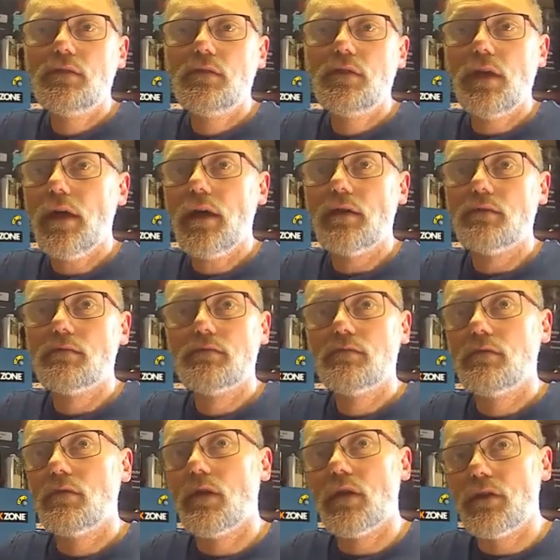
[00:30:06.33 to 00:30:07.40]
Yeah,
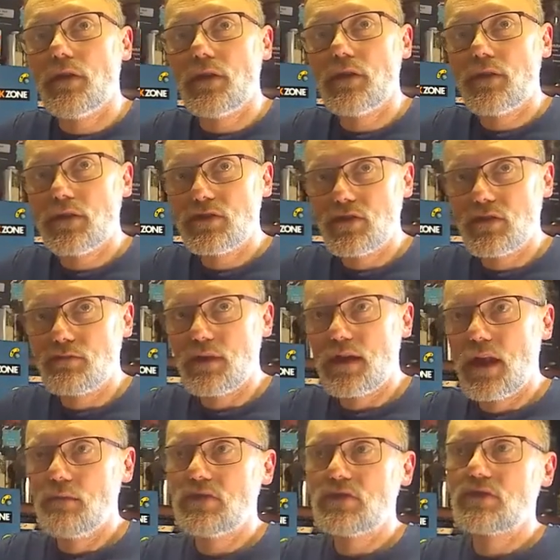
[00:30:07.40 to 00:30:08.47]
there should be an
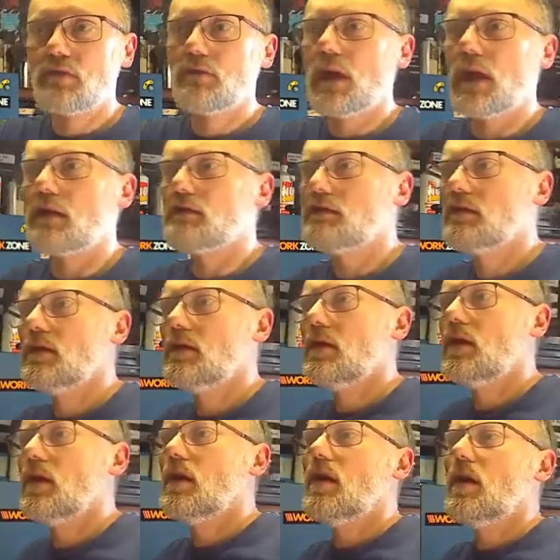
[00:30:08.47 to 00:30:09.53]
element of that.
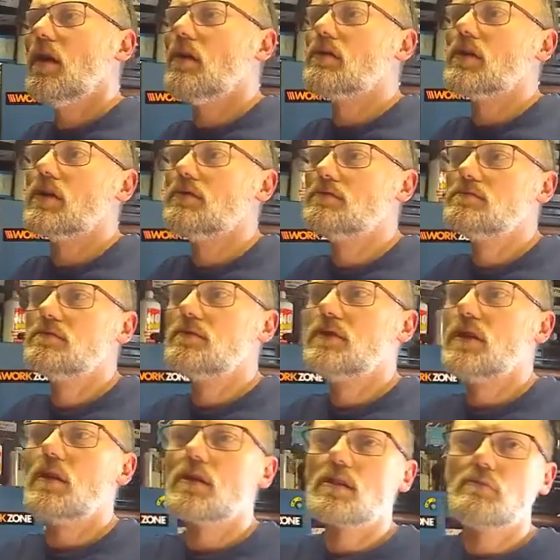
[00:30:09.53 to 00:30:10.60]
Although the
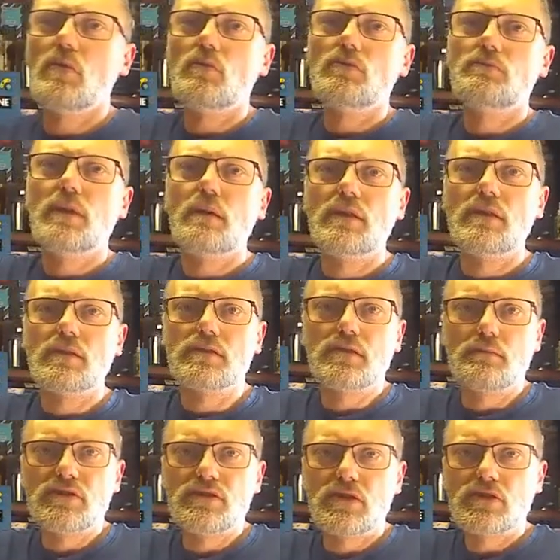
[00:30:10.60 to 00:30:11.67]
argument would be, I mean, the
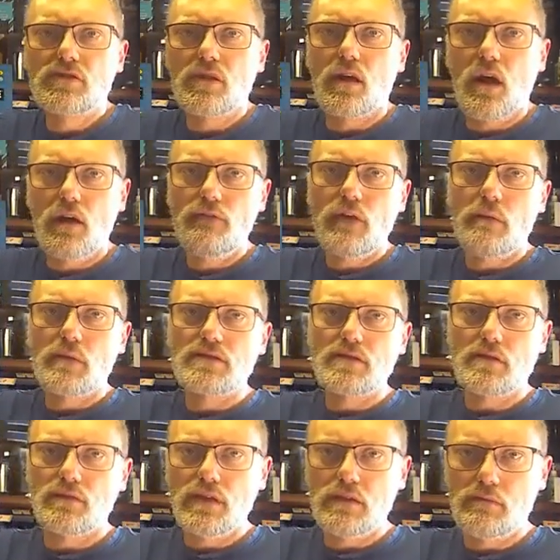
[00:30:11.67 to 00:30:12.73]
position that I found
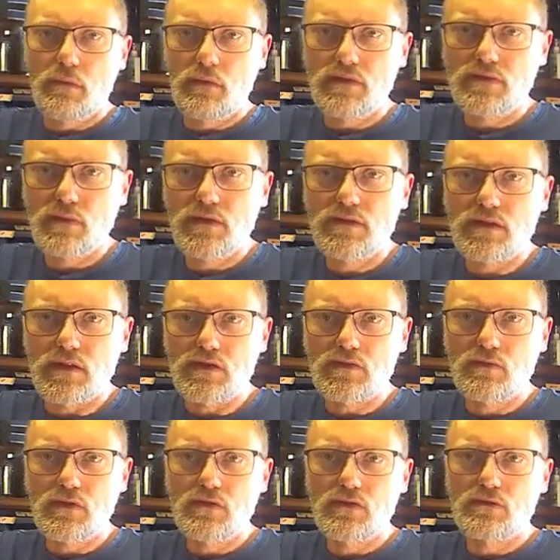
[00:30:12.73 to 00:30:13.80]
myself in my mid-20s
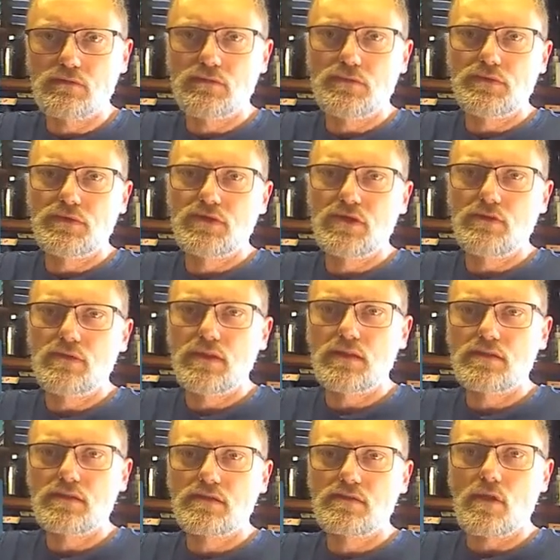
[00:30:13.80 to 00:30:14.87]
with 2
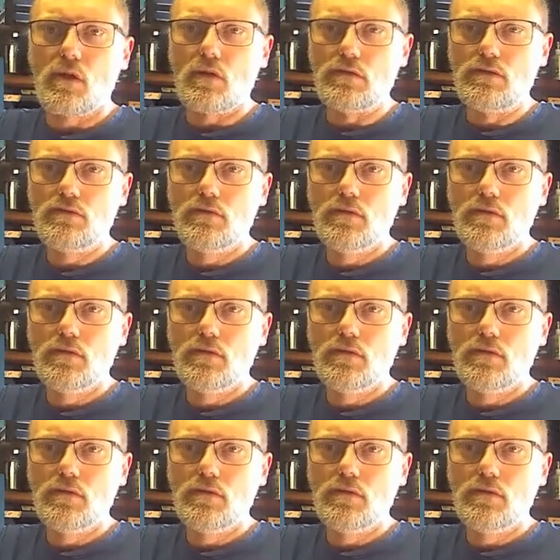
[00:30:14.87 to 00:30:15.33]
discs gone.